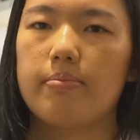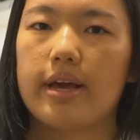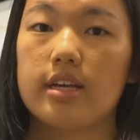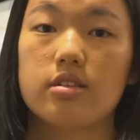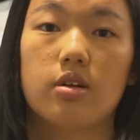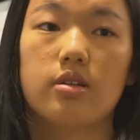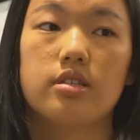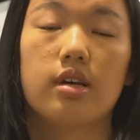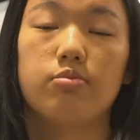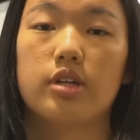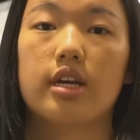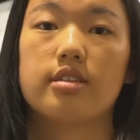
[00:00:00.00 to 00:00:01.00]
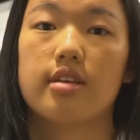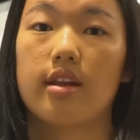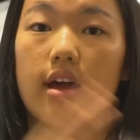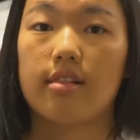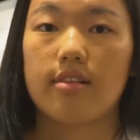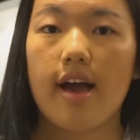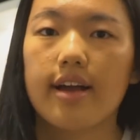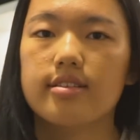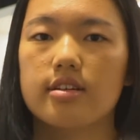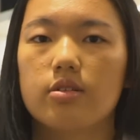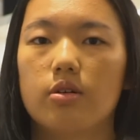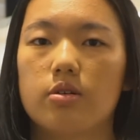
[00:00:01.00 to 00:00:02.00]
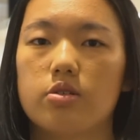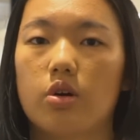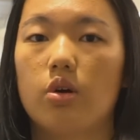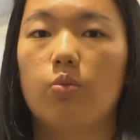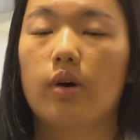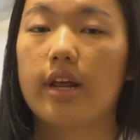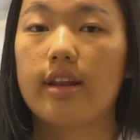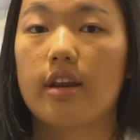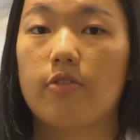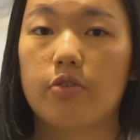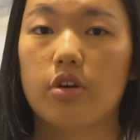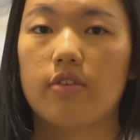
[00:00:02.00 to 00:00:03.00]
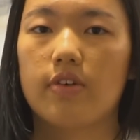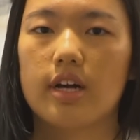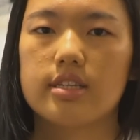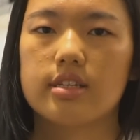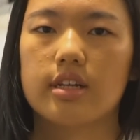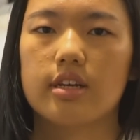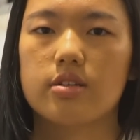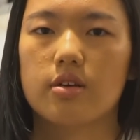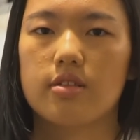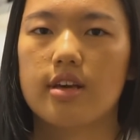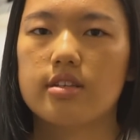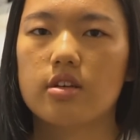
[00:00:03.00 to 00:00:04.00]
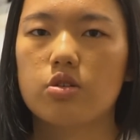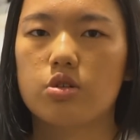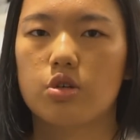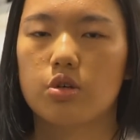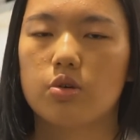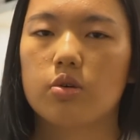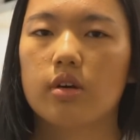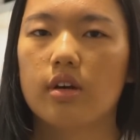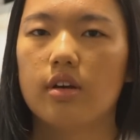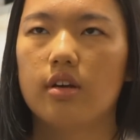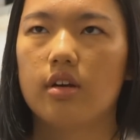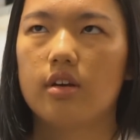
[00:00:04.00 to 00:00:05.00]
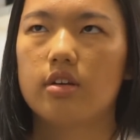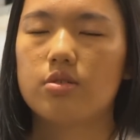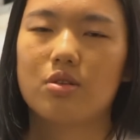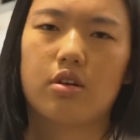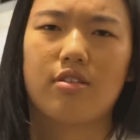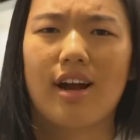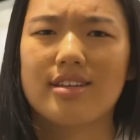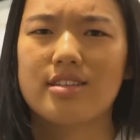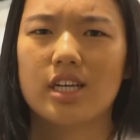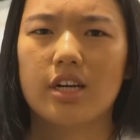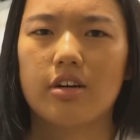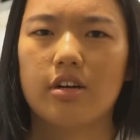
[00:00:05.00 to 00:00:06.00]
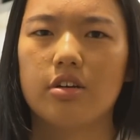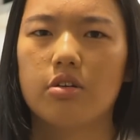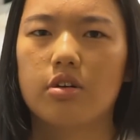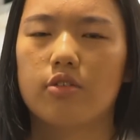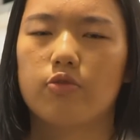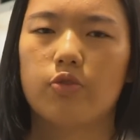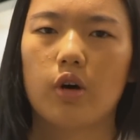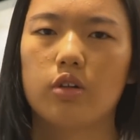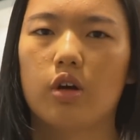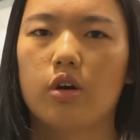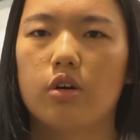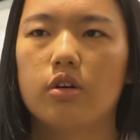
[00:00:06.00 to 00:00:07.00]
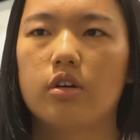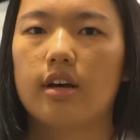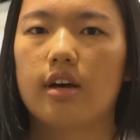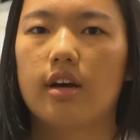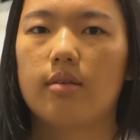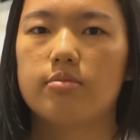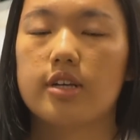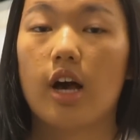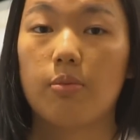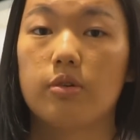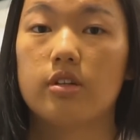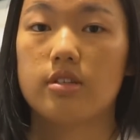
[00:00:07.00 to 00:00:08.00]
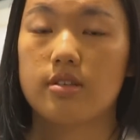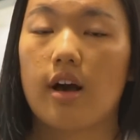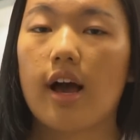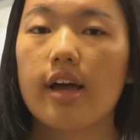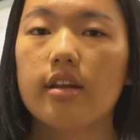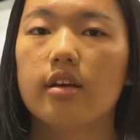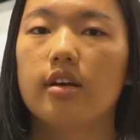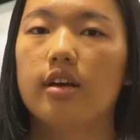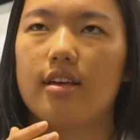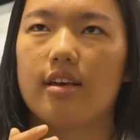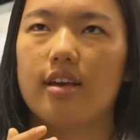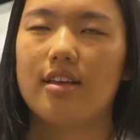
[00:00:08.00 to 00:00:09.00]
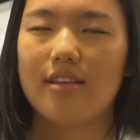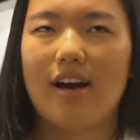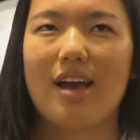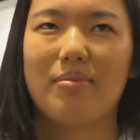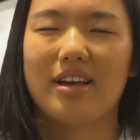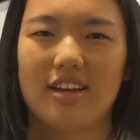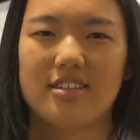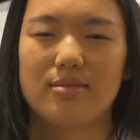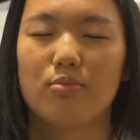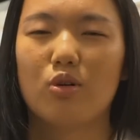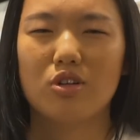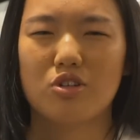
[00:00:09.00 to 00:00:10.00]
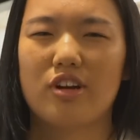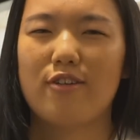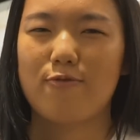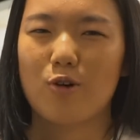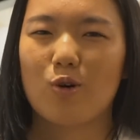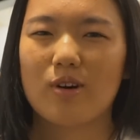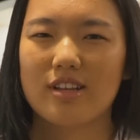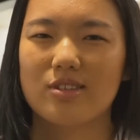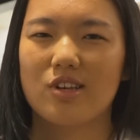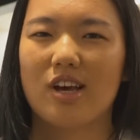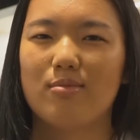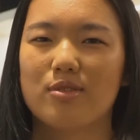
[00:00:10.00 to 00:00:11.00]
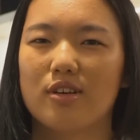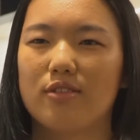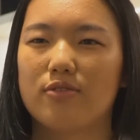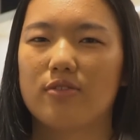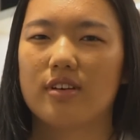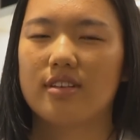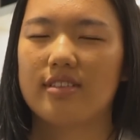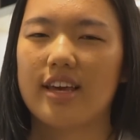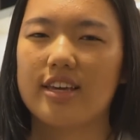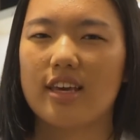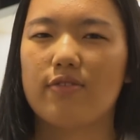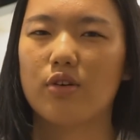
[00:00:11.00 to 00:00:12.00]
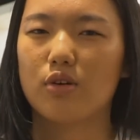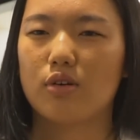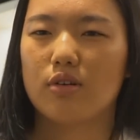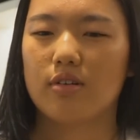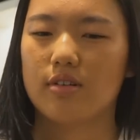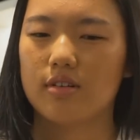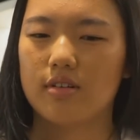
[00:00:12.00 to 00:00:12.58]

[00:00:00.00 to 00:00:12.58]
based on subjects that I liked and also what I needed for university. So these are two sort of criteria you can follow to help you decide. In the IB, it's more straightforward in terms of they give you